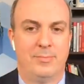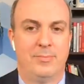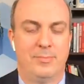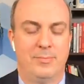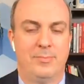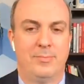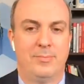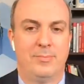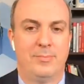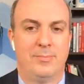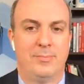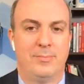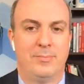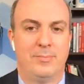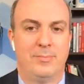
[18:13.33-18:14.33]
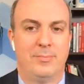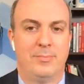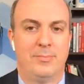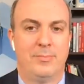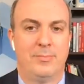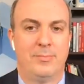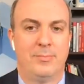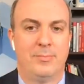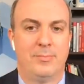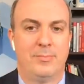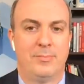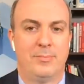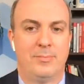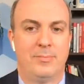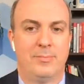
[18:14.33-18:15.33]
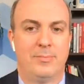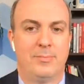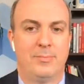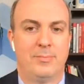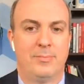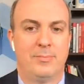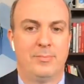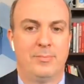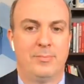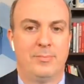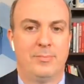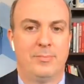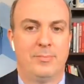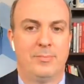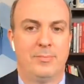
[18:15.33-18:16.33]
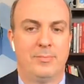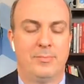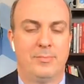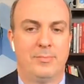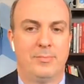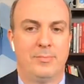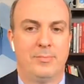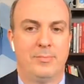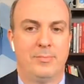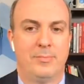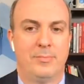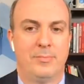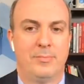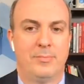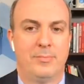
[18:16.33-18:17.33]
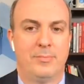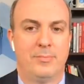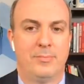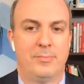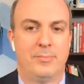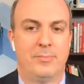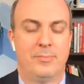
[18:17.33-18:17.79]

No words are spoken by the person on screen.